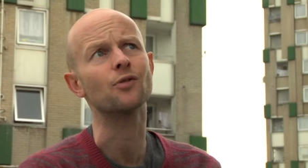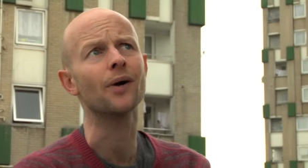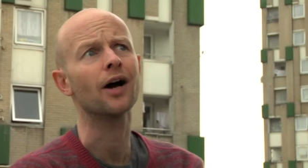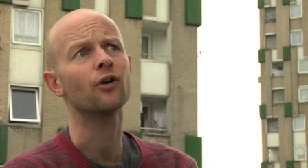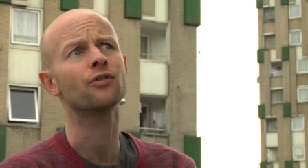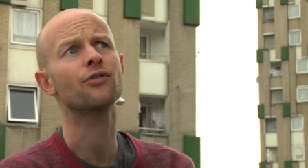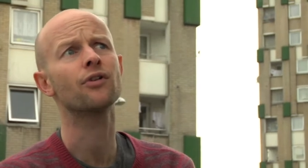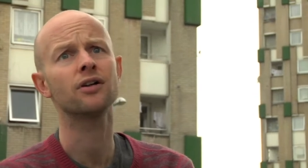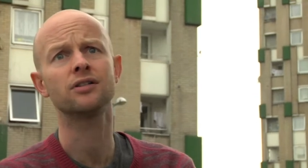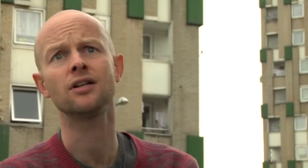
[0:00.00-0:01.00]
about
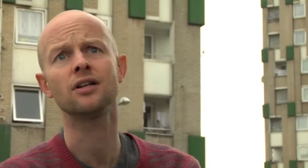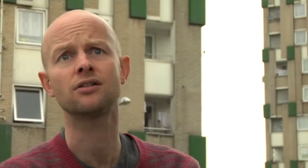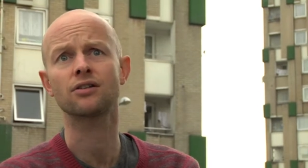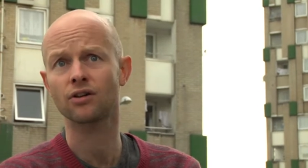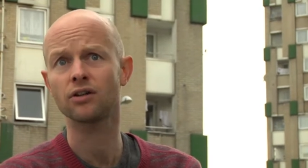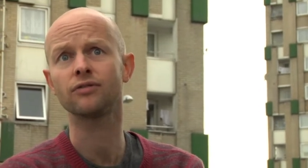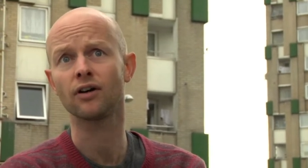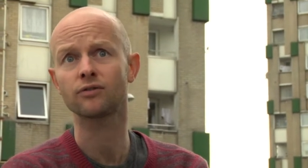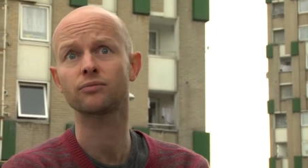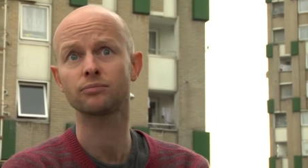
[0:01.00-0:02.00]
30 to
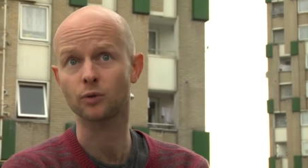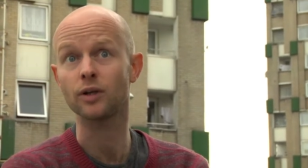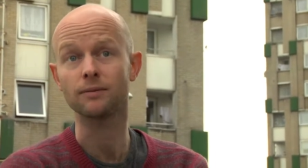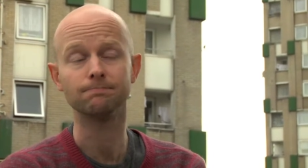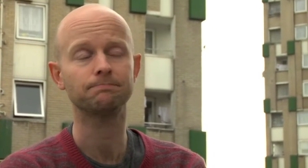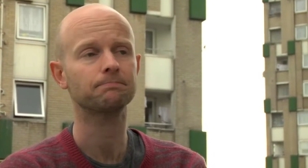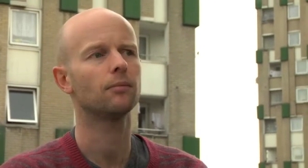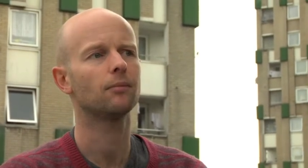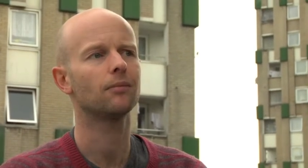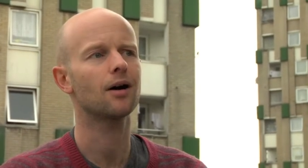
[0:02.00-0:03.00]
35 quid.
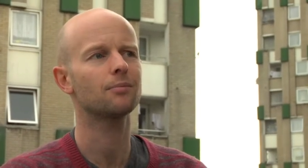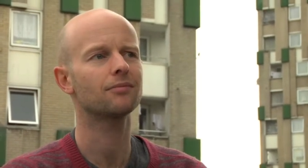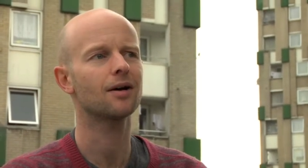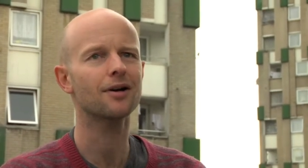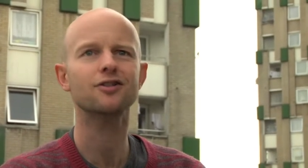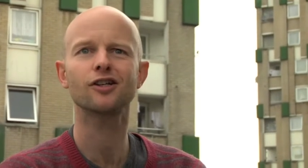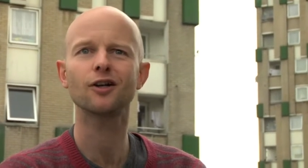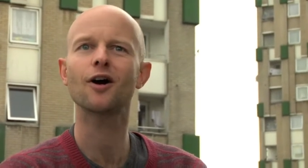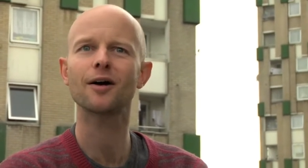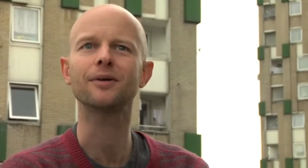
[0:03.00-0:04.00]
I'm, I'm actually a
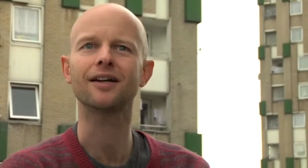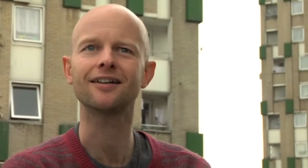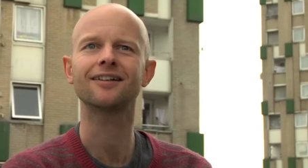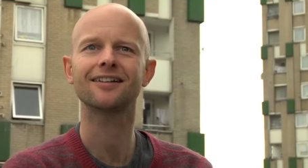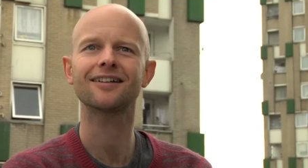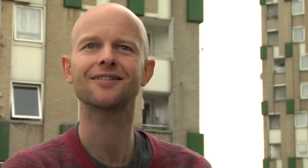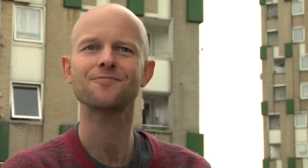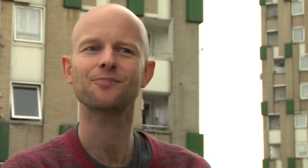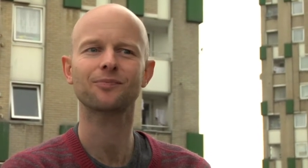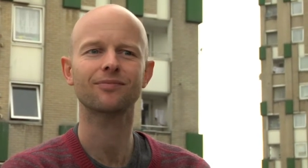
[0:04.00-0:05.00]
lot happier.
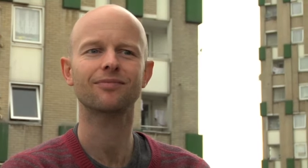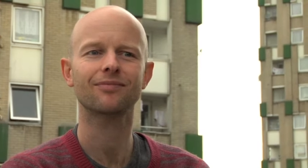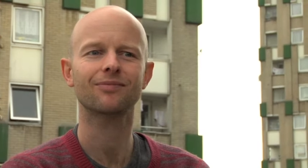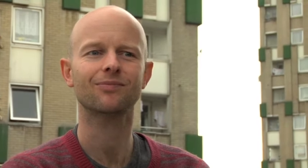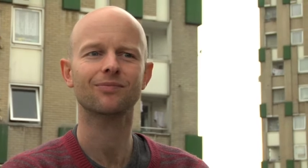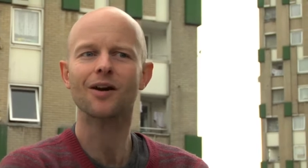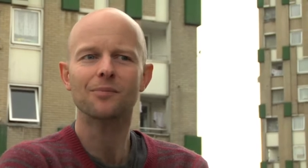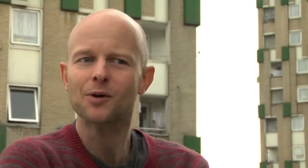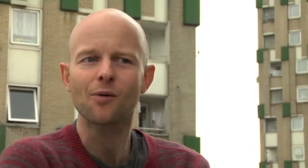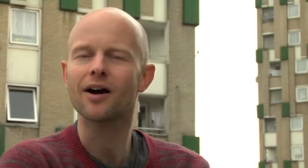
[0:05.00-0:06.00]
I'd
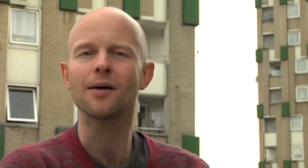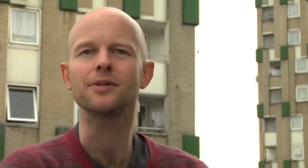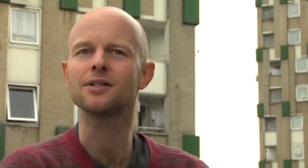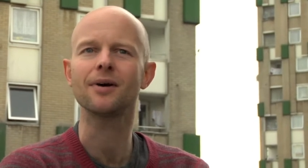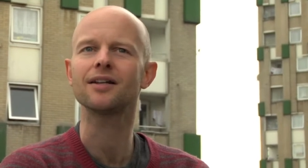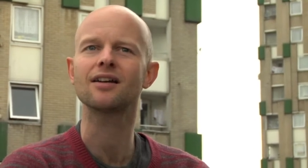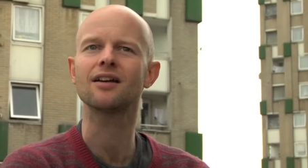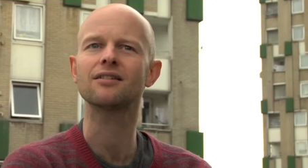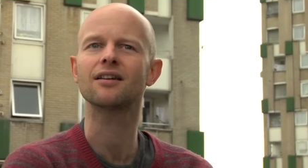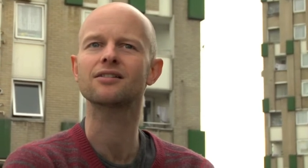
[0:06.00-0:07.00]
be quite happy to
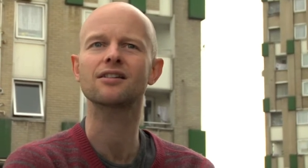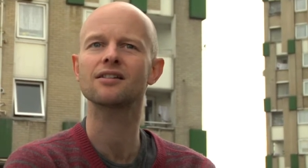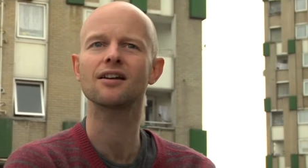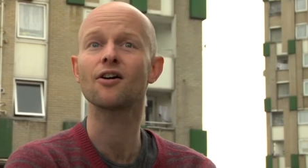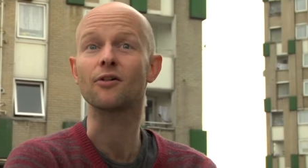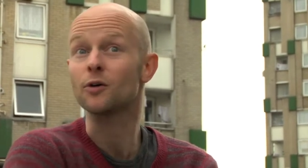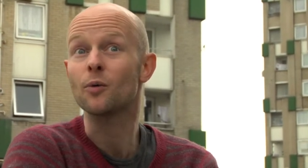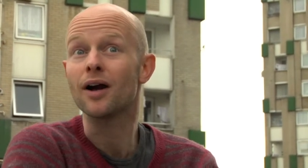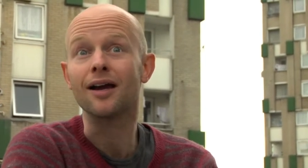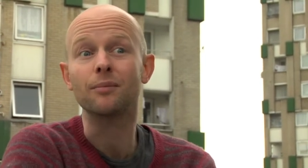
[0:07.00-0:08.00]
maintain things as they are in a
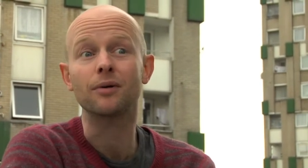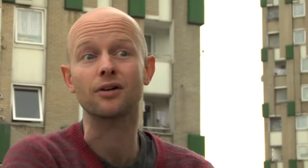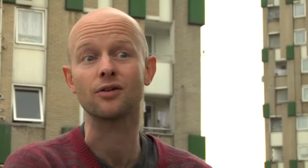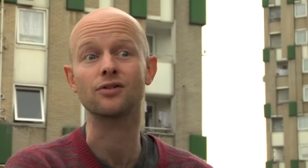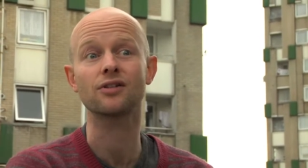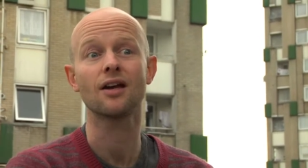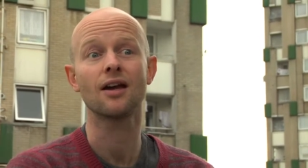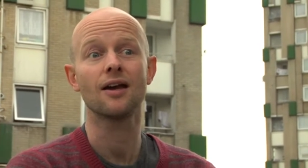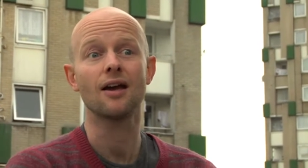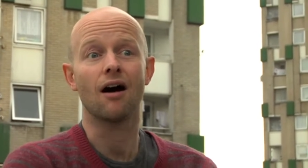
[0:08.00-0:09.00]
way because
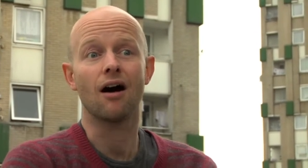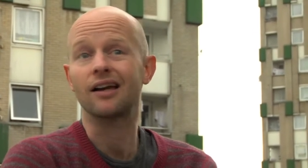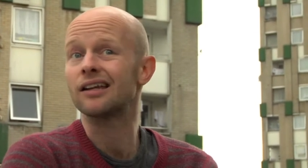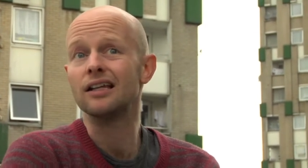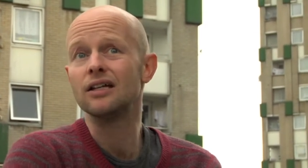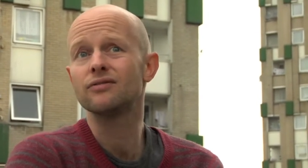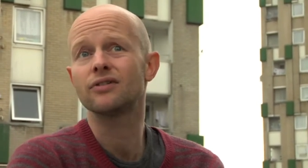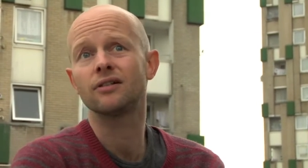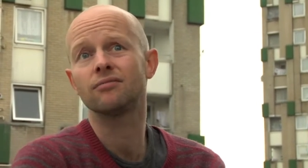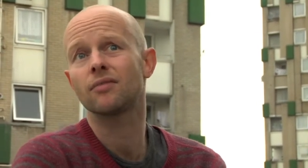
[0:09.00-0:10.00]
I can live
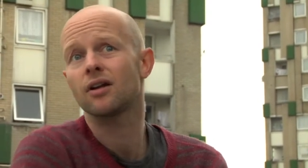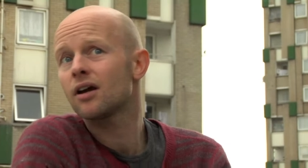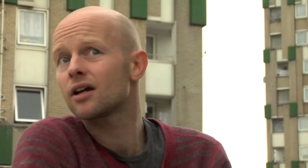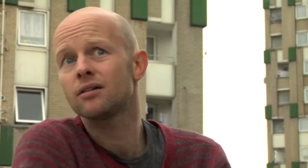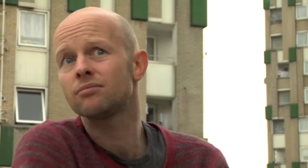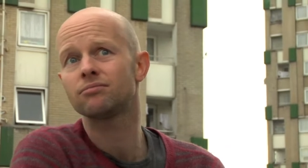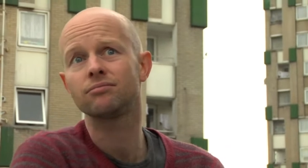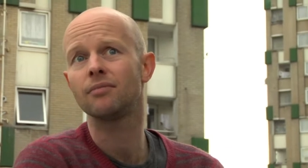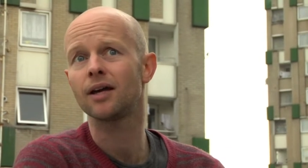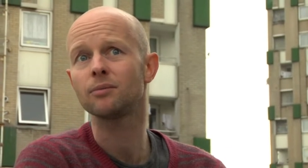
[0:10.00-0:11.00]
and, and I can
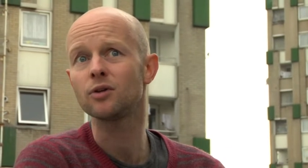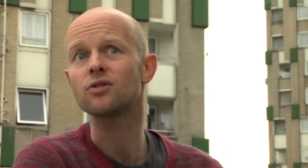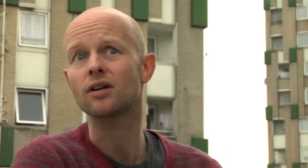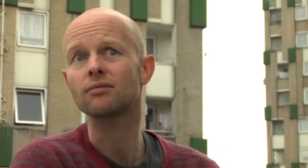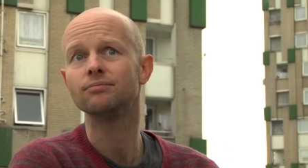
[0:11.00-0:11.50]
make music.